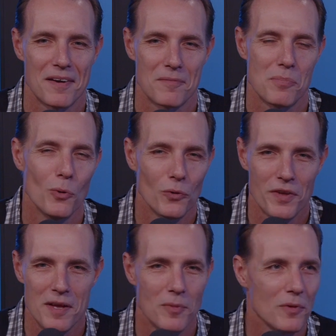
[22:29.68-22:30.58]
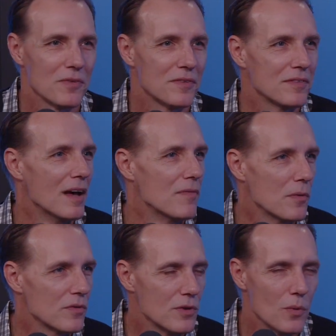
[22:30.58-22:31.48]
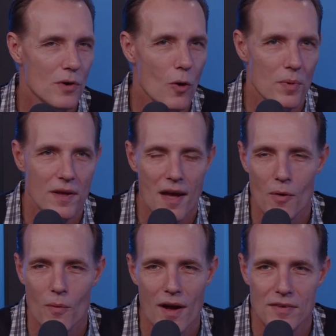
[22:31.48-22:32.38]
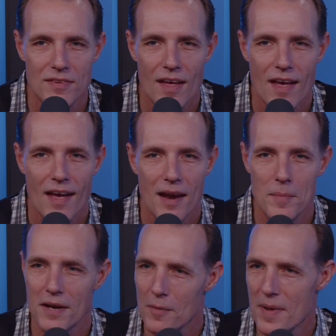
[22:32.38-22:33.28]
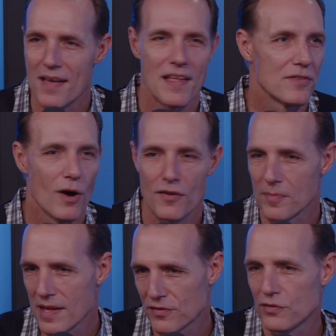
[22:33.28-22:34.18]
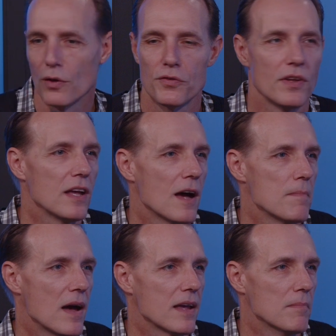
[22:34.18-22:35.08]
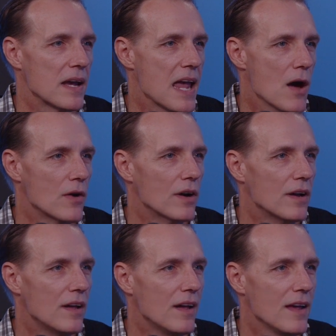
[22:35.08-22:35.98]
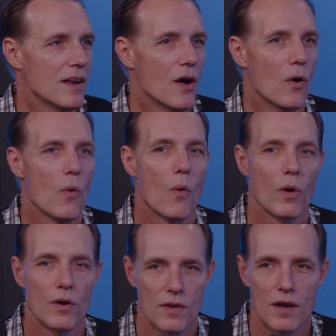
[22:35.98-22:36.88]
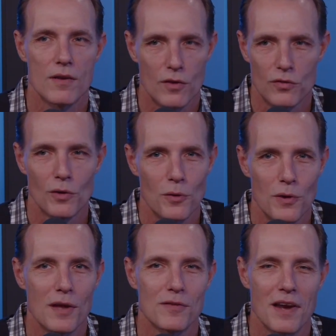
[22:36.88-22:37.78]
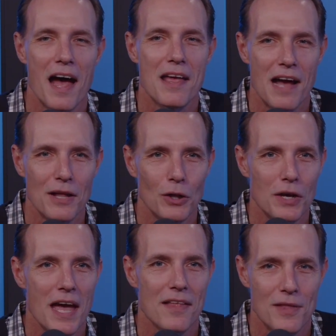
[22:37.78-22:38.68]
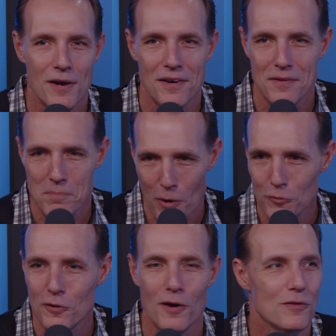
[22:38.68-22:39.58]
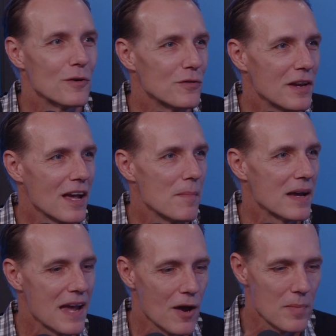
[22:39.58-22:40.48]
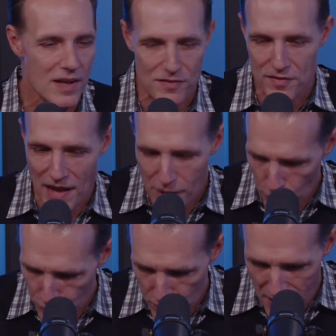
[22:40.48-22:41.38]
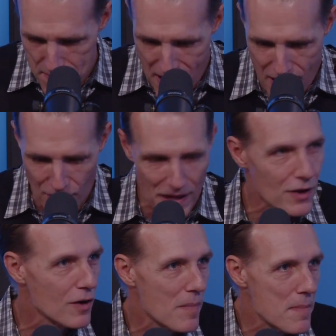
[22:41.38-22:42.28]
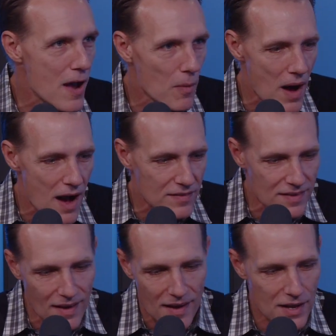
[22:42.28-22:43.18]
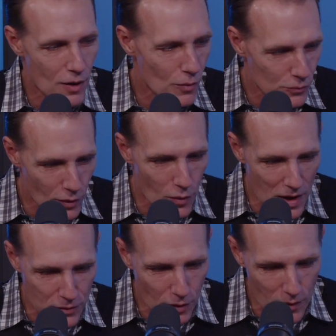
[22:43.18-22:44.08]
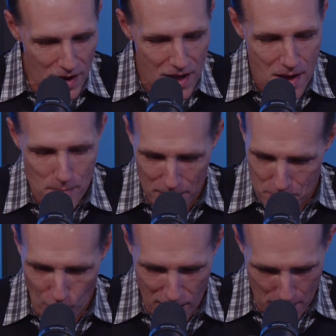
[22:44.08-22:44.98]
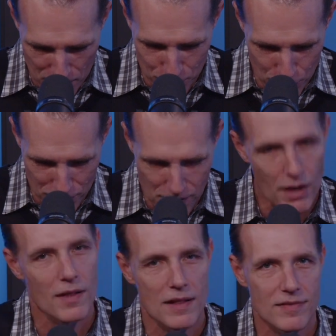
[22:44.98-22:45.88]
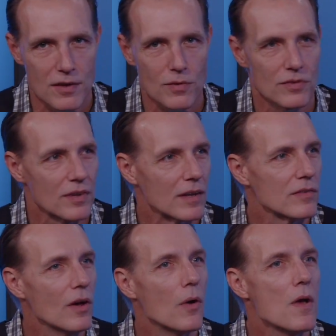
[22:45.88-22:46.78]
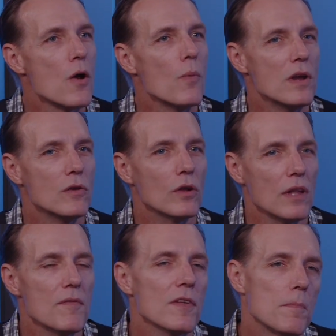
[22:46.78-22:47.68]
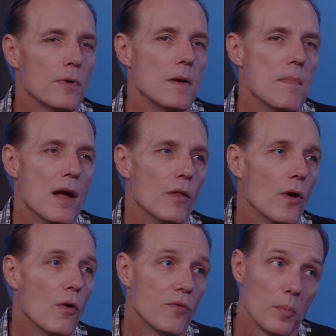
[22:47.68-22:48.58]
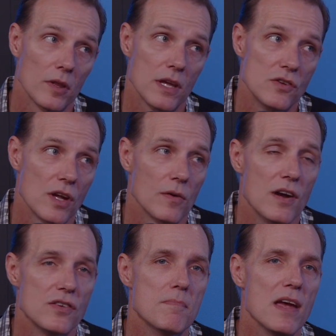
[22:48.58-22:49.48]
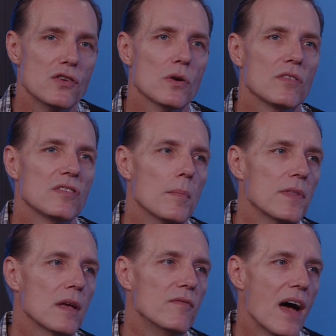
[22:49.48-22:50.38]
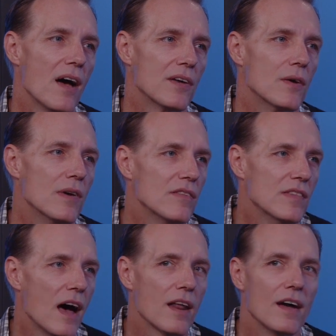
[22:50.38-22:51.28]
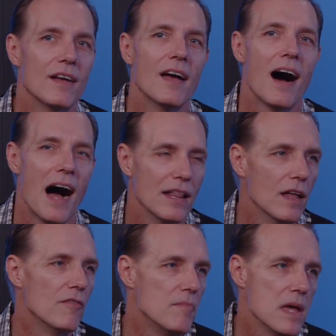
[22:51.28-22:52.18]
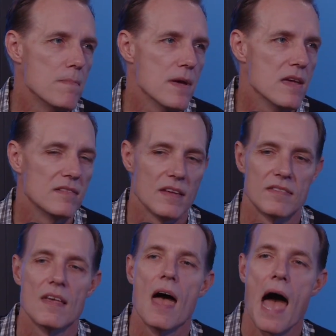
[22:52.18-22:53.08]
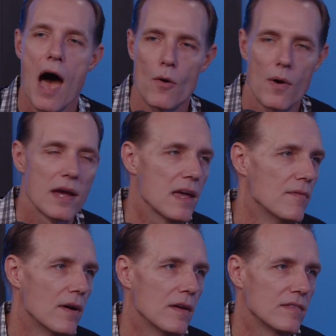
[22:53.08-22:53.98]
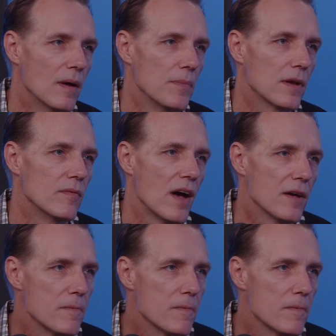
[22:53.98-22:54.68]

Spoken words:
pool tables and stuff. It was a new one opening out west, and I'm like, oh man, that's awesome. It's still sitting on my counter. Or there's certain things that I look at that are postcards that are sitting on my counter, because as I go through my mail, I go to my mailbox, throw away. But boy, I'm going to look, oh, that's interesting. So when you deliver the print mail, though, from a lead generation, make sure it's something of value. It's not a I love me piece. It's how do I give something of value?